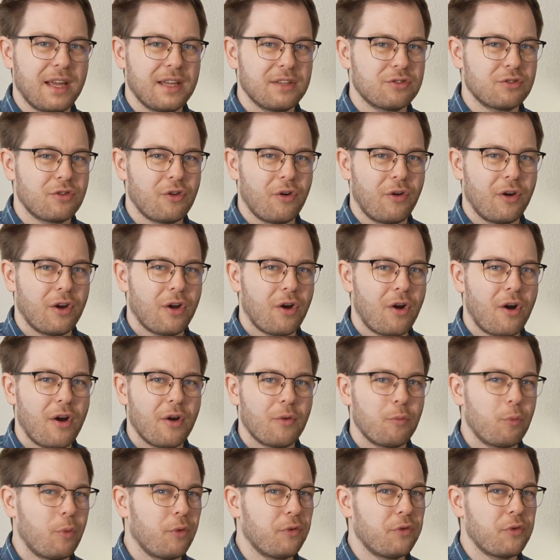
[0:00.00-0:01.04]
is going
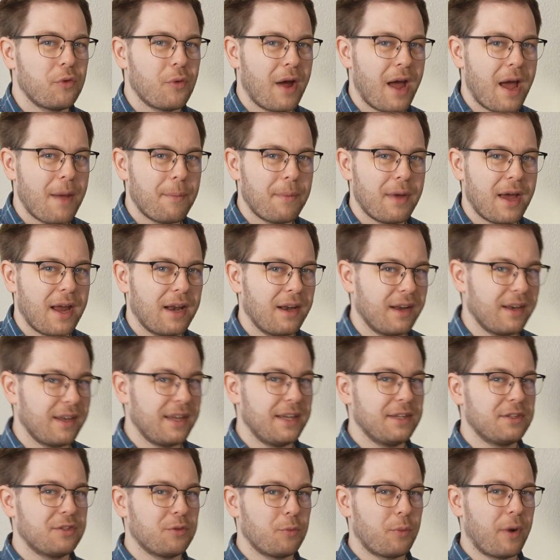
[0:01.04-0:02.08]
on with your app and I
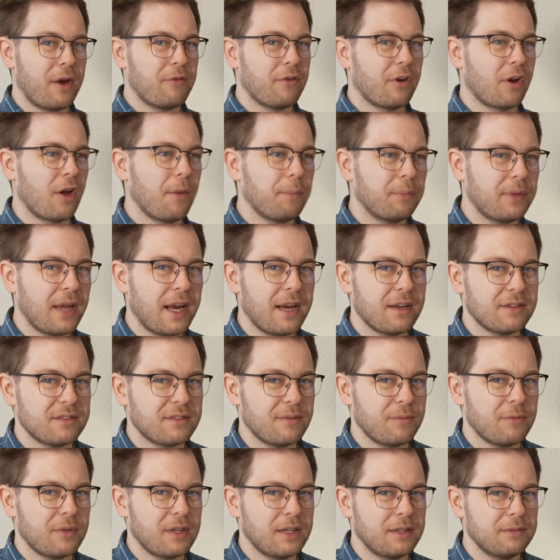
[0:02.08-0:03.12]
need to wait for an update or
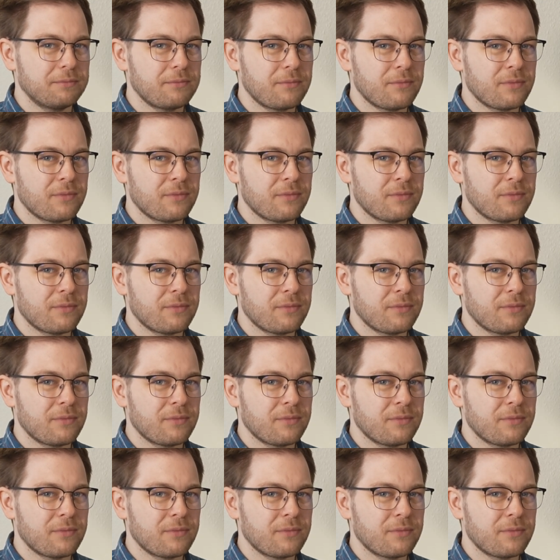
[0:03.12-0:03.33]
something.